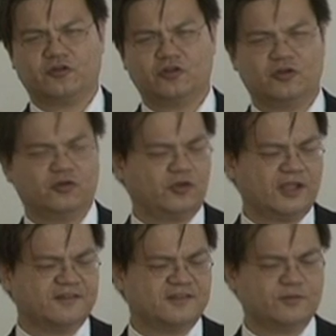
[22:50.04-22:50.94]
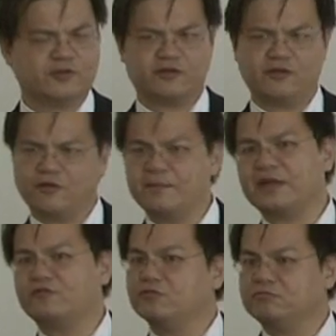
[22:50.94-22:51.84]
also look at the symmetry of
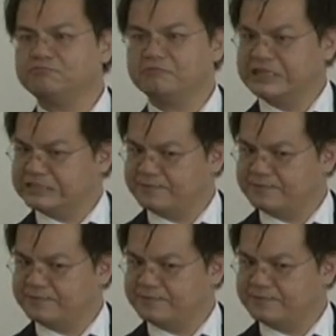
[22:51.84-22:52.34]
your bedroom.